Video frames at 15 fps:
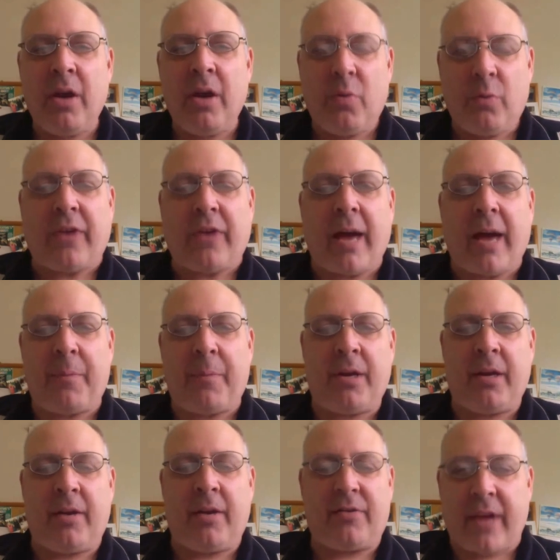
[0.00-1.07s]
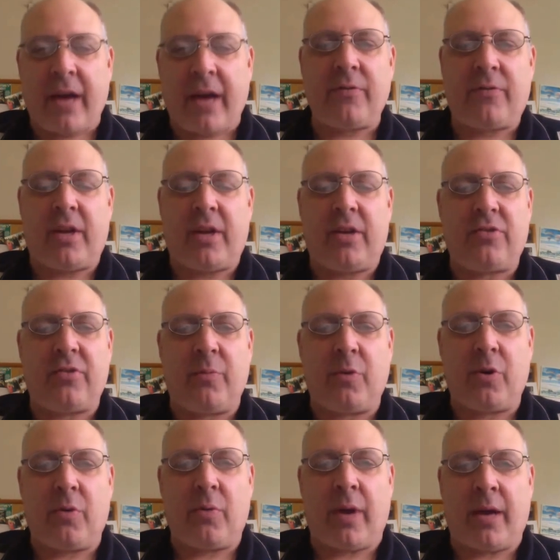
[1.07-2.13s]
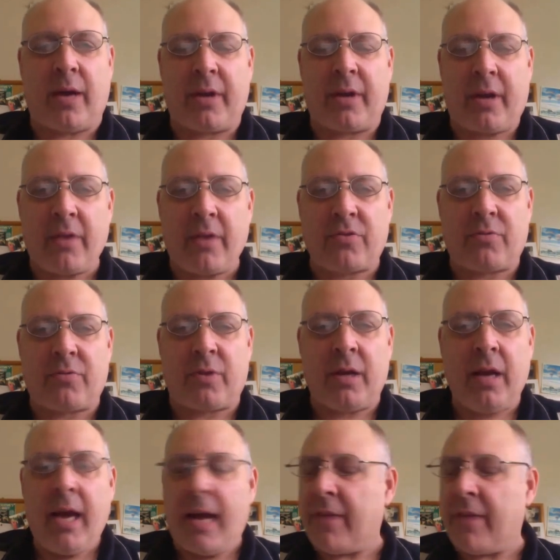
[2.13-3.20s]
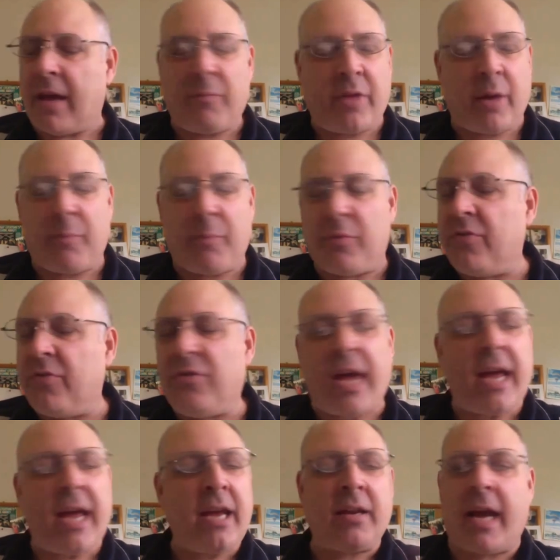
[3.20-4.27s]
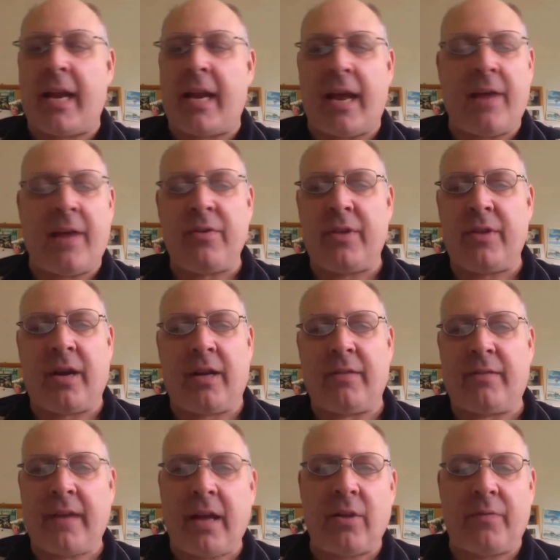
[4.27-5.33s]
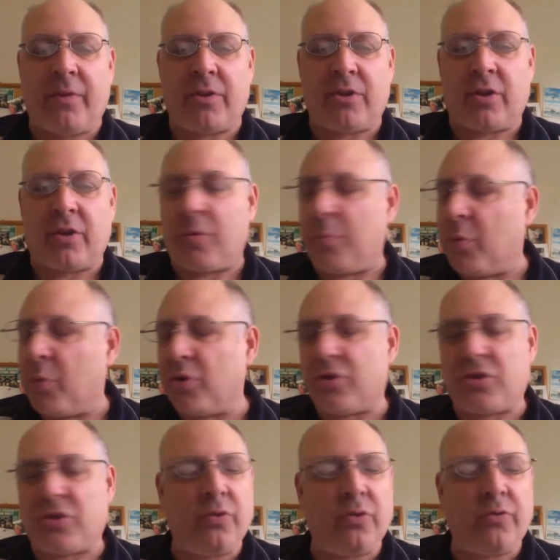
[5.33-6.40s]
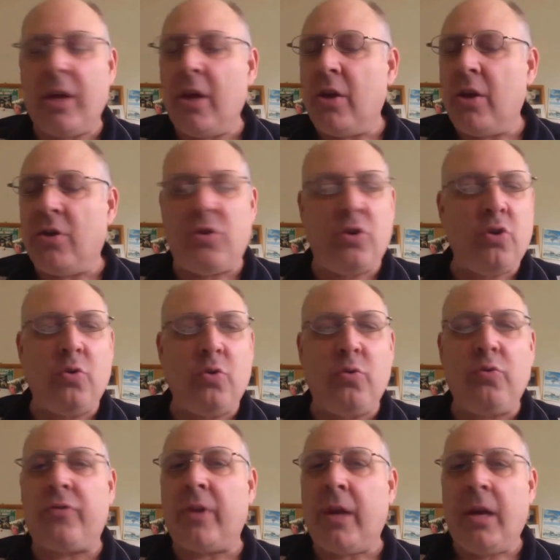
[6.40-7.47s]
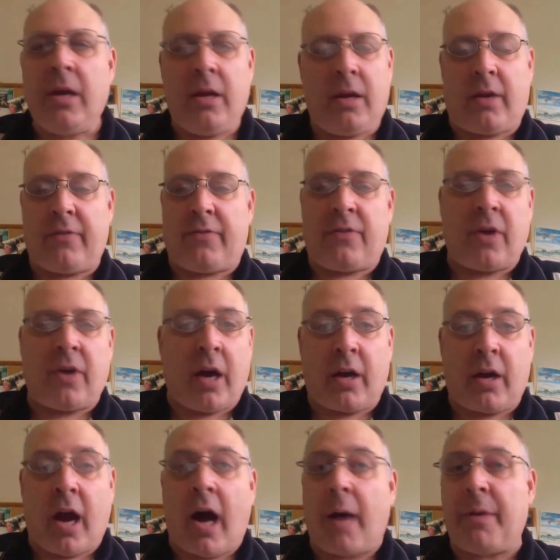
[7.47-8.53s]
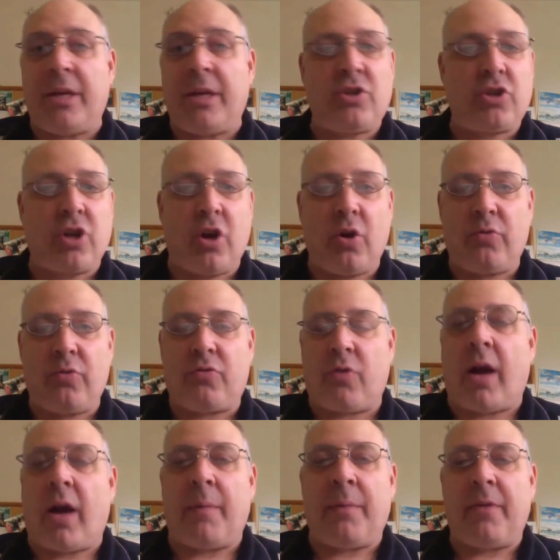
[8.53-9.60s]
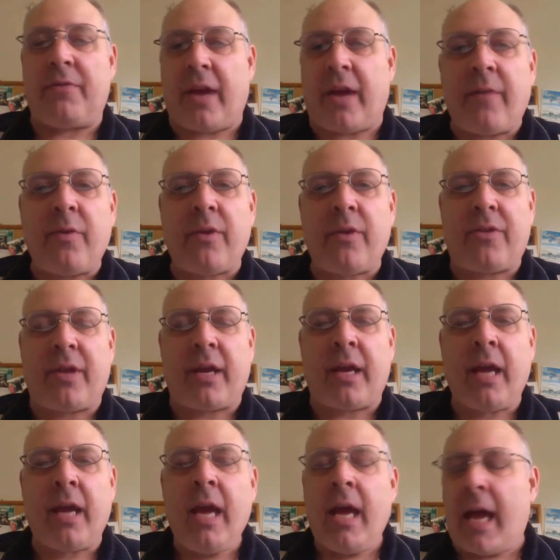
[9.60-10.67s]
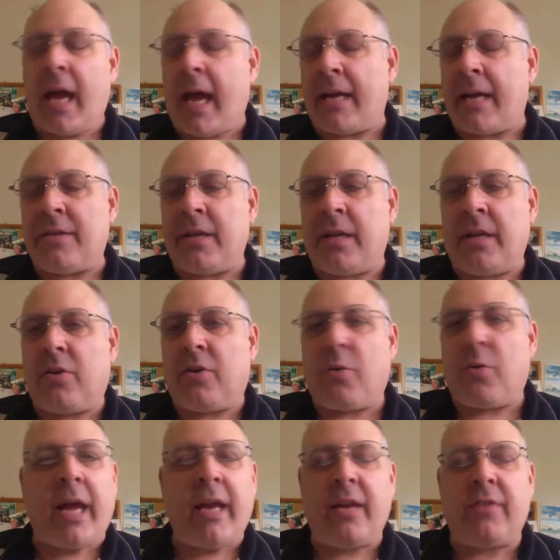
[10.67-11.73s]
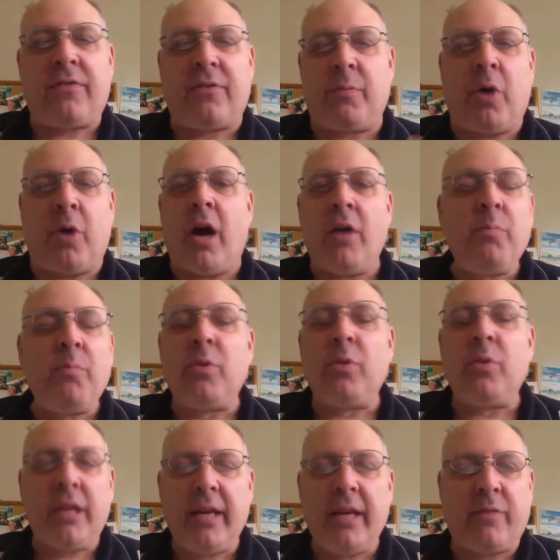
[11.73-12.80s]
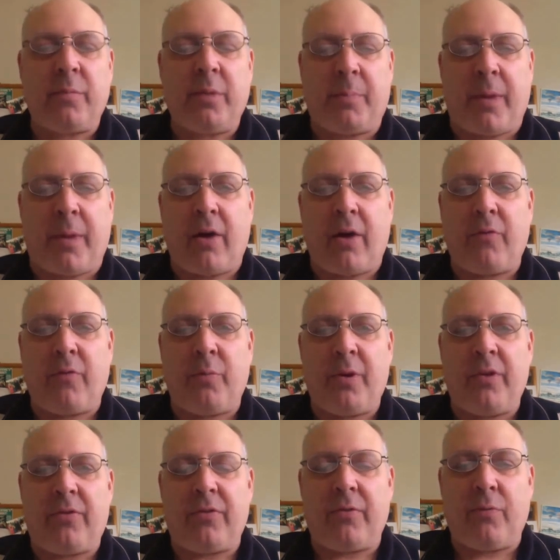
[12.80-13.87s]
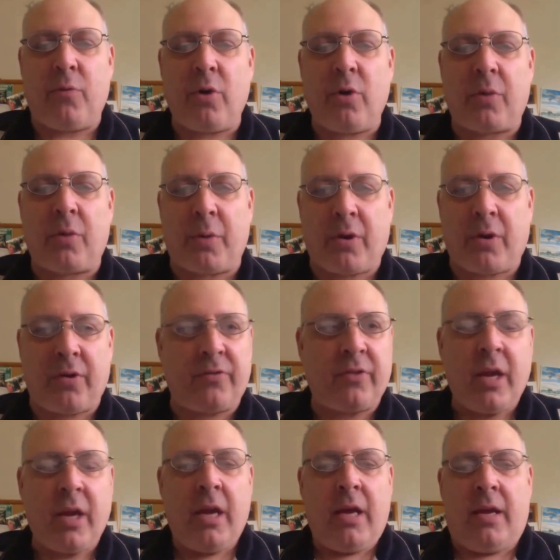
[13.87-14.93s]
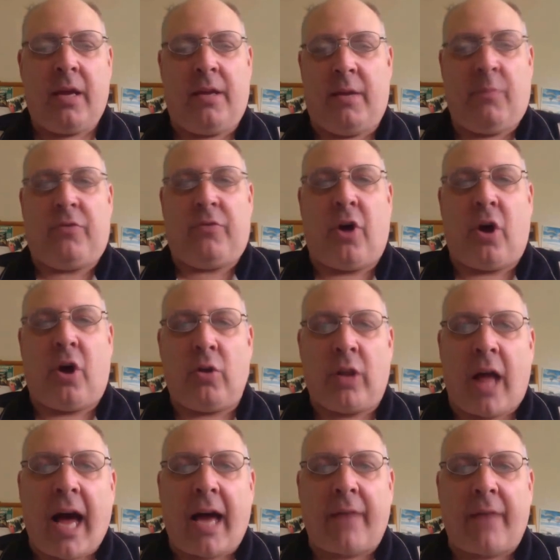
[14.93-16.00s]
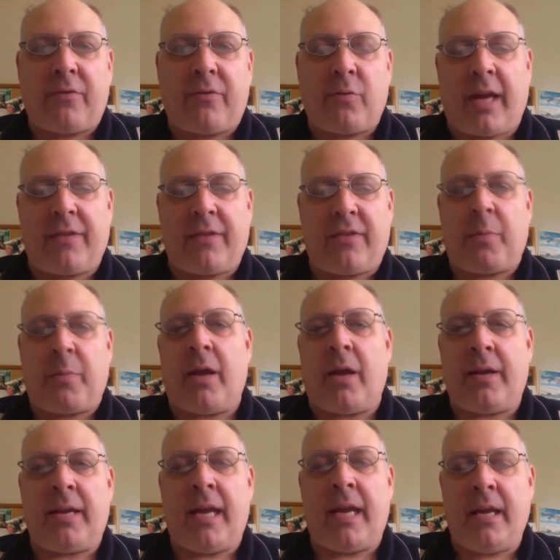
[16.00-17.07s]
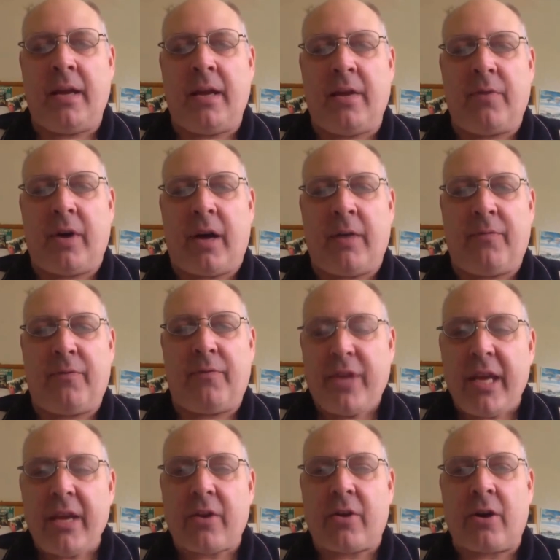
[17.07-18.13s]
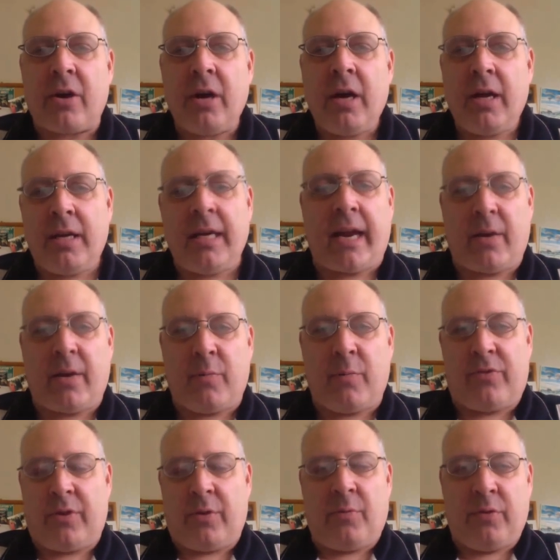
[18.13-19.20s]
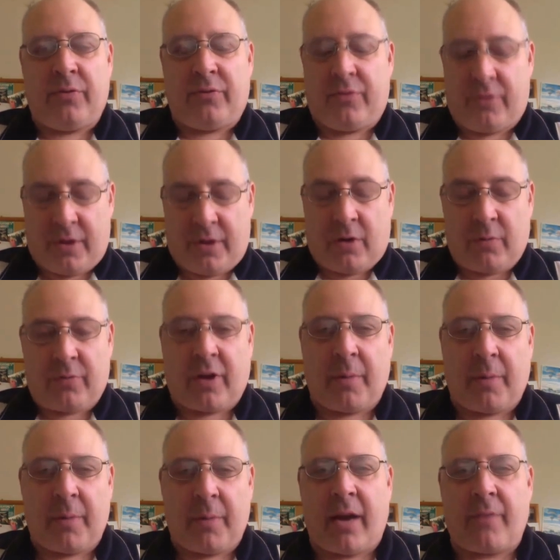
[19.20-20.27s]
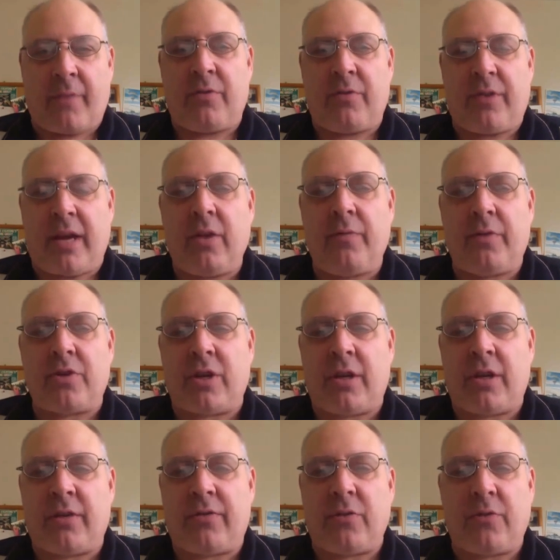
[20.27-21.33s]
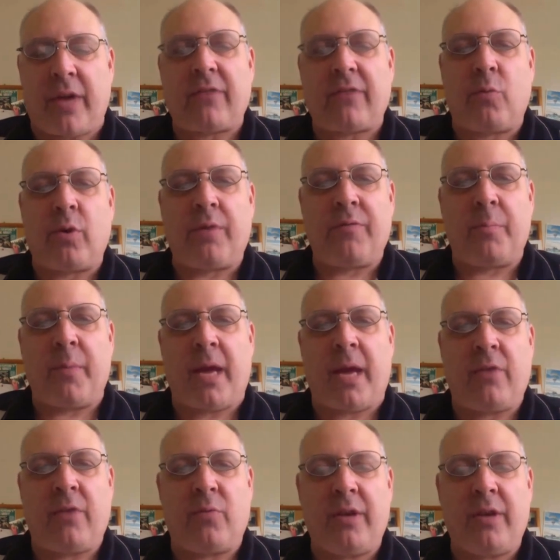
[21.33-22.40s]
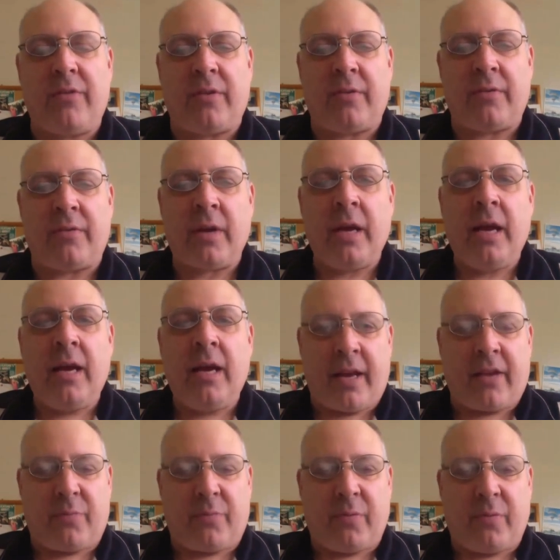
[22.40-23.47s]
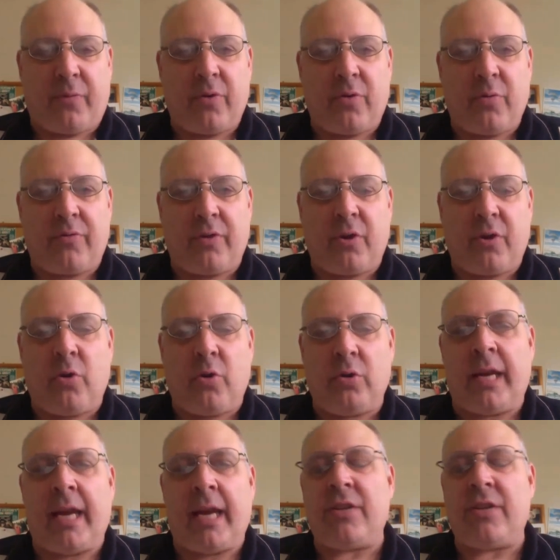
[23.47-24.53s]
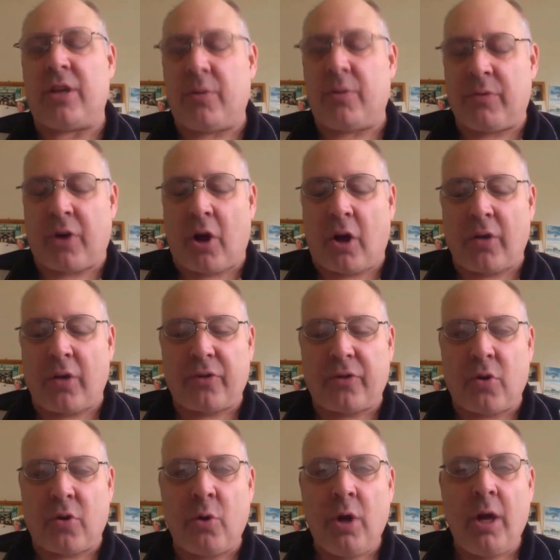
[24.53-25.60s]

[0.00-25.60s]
was happening in a soundstage somewhere around the country. And that was day and night, everything on television, commercials, news, comedy shows, dramas, everything. And it created some unbelievably powerful pieces of work because it was all live. So it had the spontaneity of theater, yet it was coming out of your television. And so that's one of the main reasons that it's referred to as the golden age. And it was also